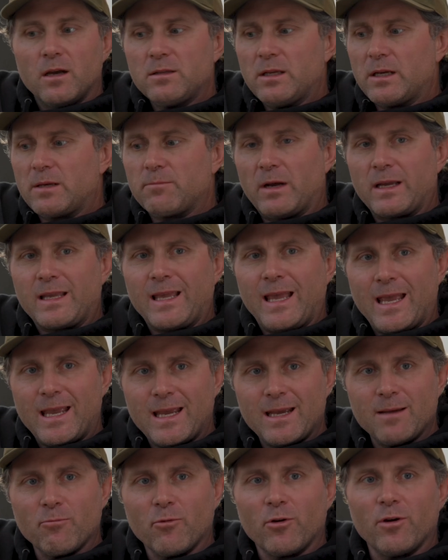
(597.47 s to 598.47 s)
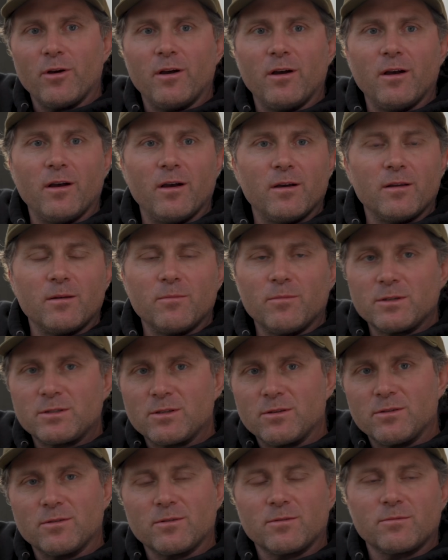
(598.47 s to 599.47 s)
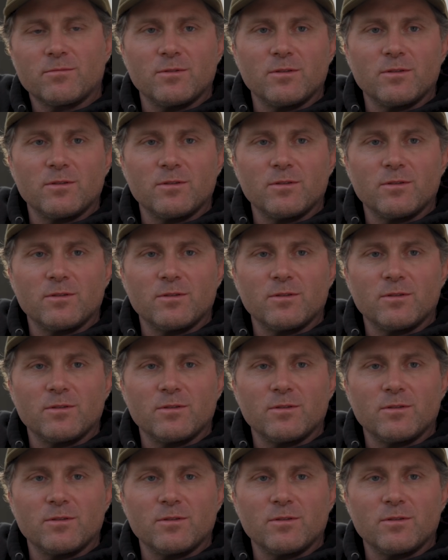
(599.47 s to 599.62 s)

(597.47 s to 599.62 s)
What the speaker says: I had my camera and a bunch of other,